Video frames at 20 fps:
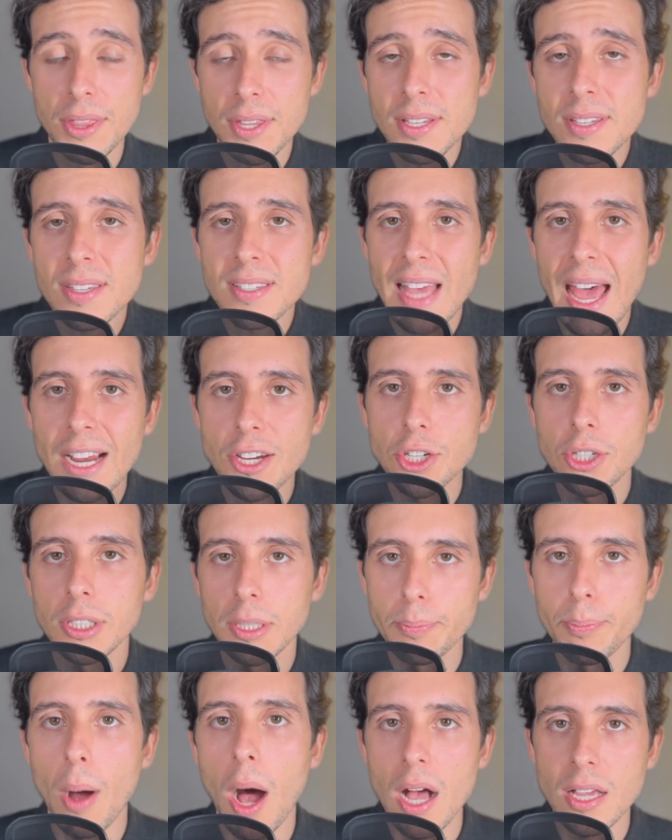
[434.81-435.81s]
But this is
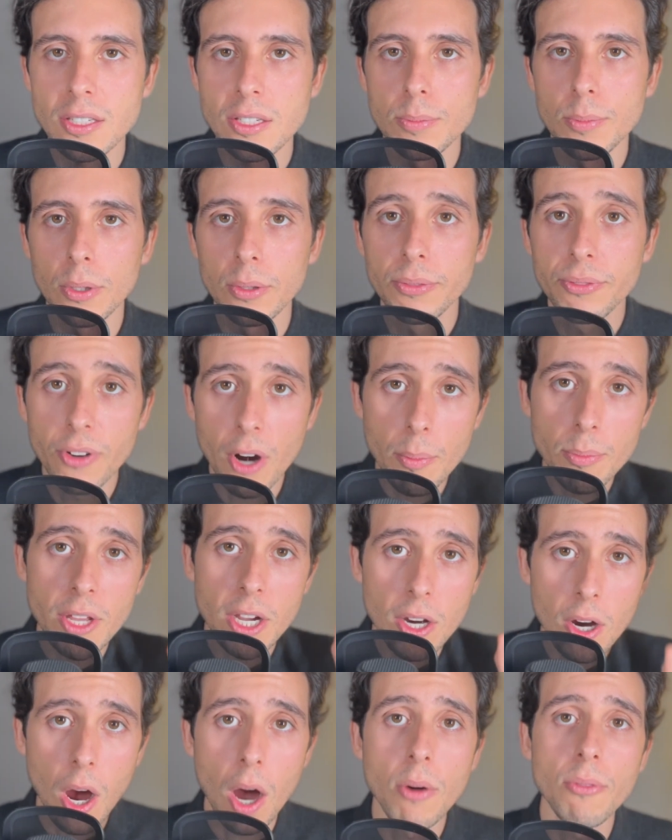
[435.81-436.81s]
actually possible
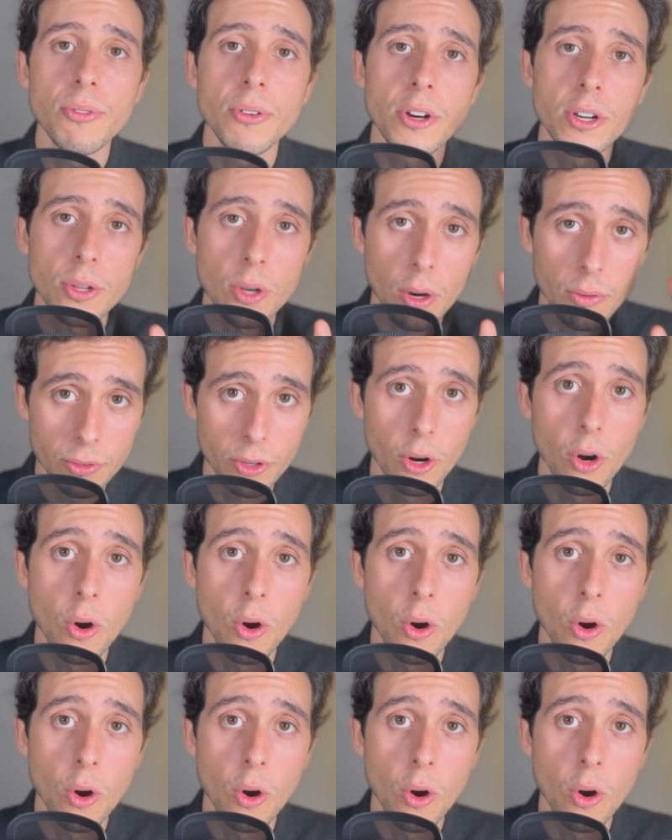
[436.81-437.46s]
from the comfort of your